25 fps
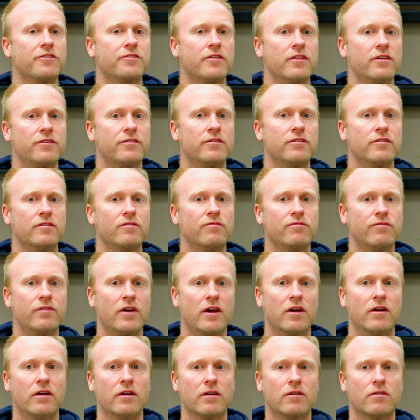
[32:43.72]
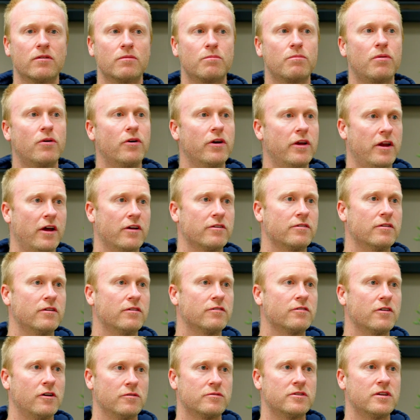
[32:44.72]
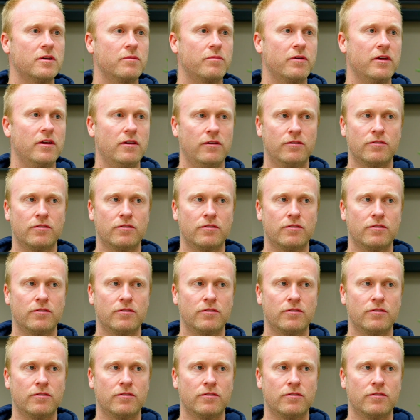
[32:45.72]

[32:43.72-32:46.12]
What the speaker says: So this is a very good point, actually, a top tip here.